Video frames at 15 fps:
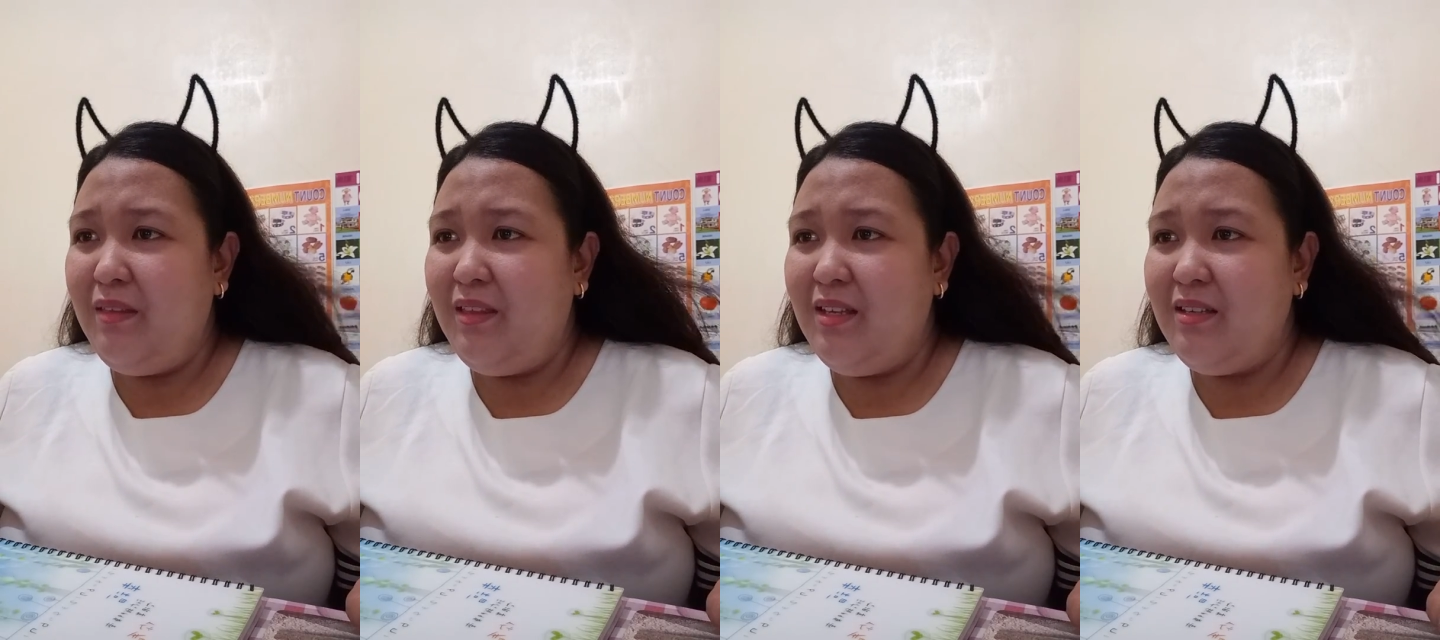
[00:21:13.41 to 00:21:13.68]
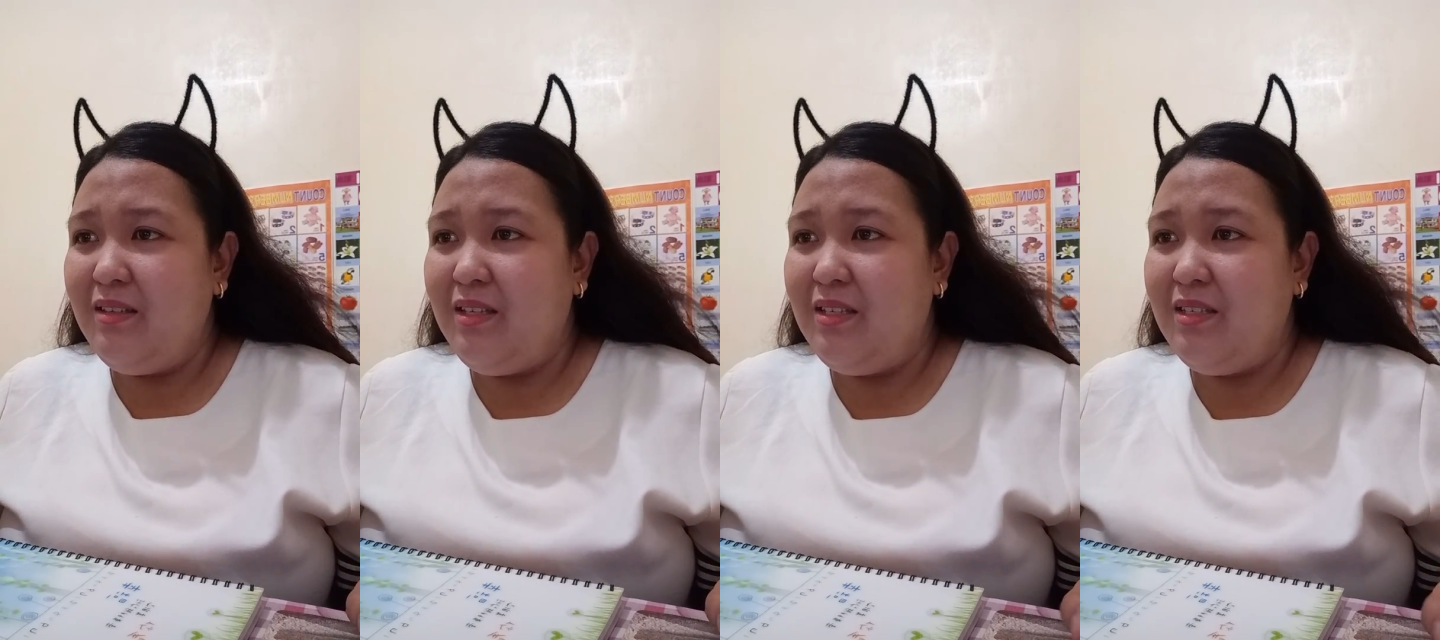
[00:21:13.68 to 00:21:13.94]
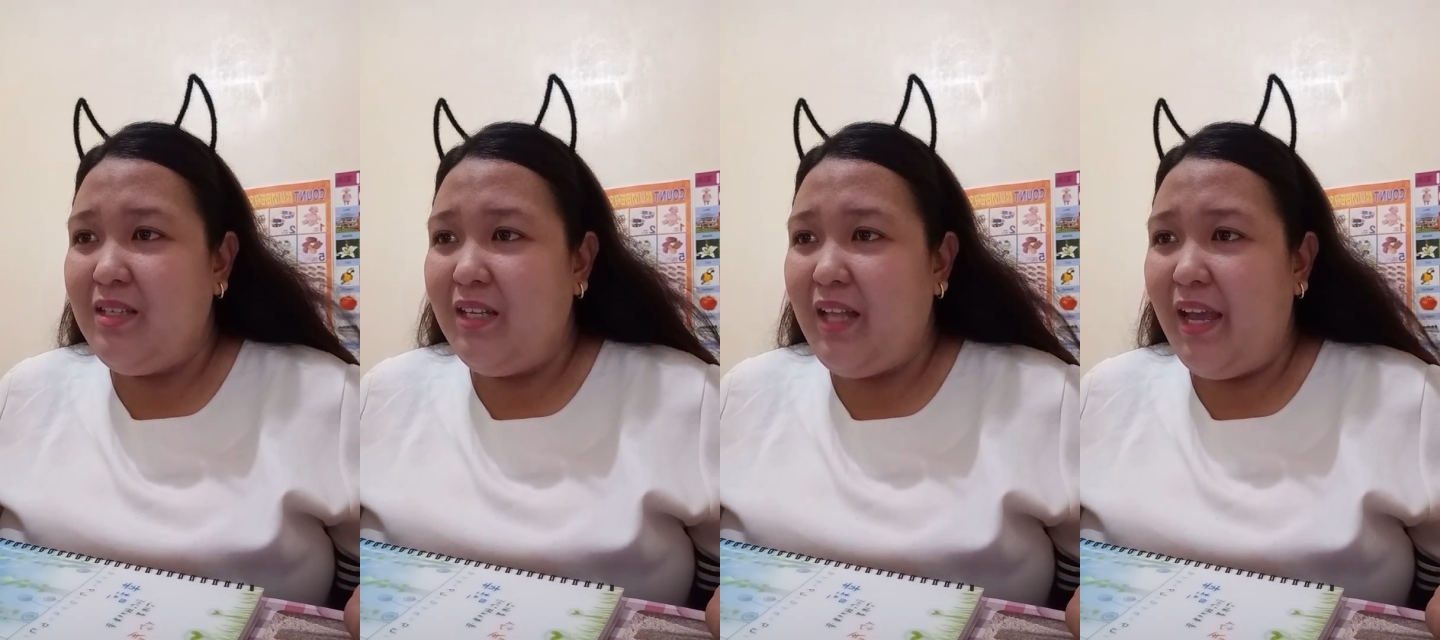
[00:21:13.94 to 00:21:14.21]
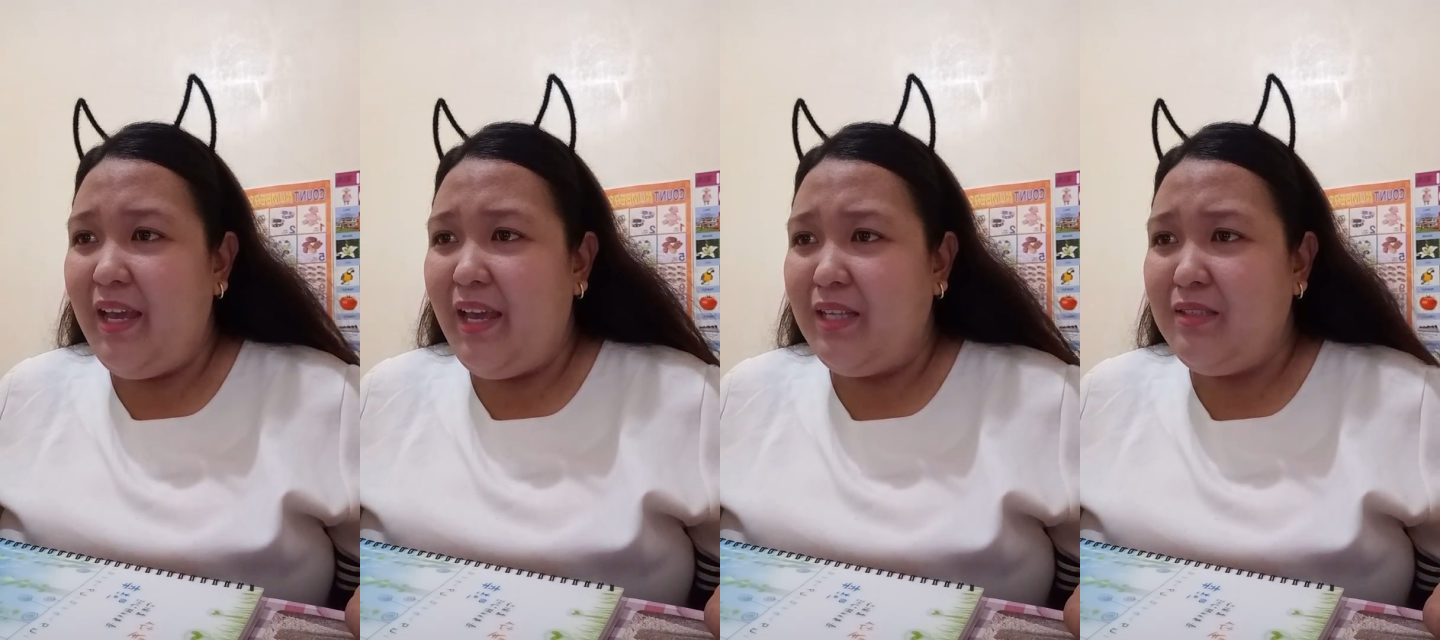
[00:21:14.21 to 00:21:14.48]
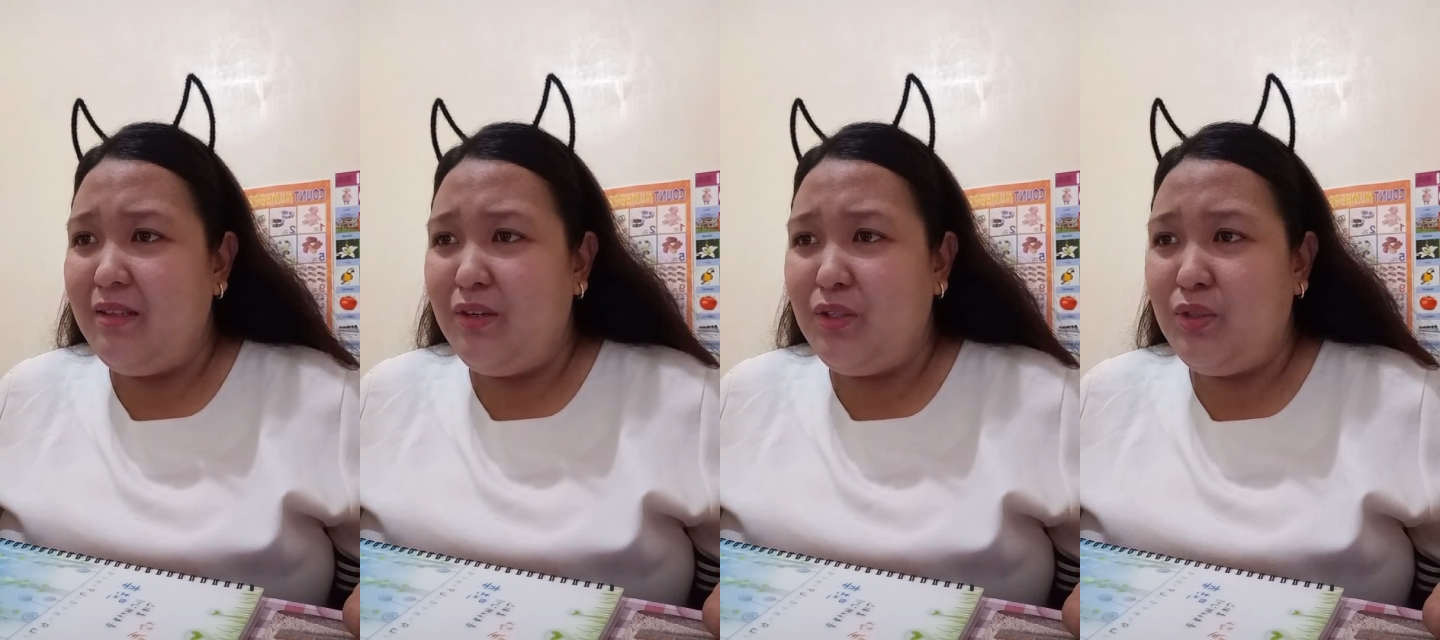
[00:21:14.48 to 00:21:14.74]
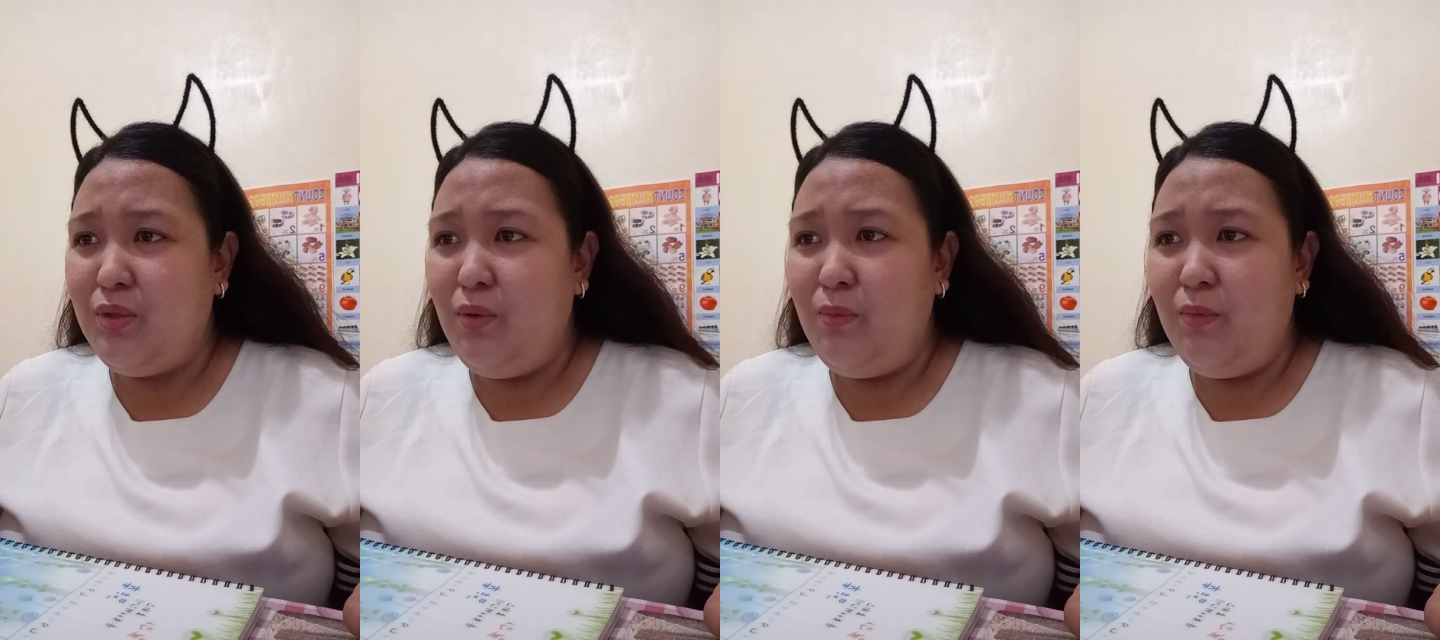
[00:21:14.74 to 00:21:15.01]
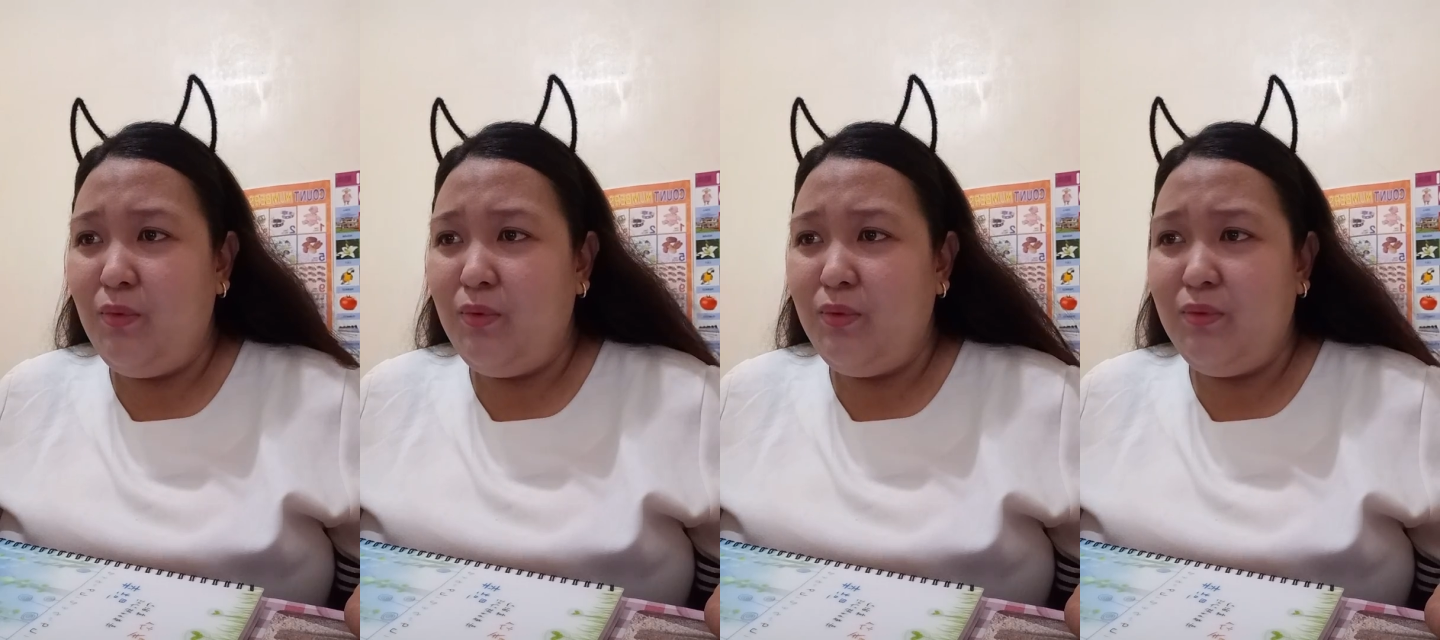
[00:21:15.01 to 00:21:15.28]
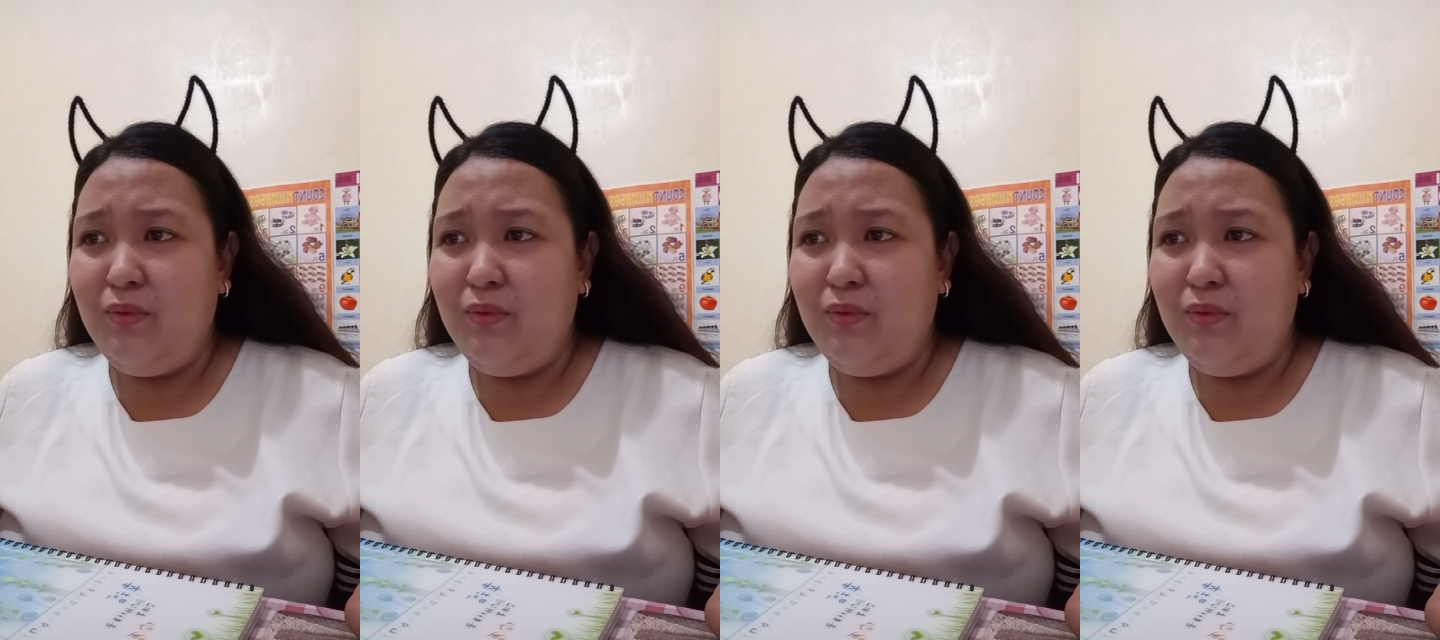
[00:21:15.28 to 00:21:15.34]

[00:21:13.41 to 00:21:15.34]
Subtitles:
This is it. I guess there's no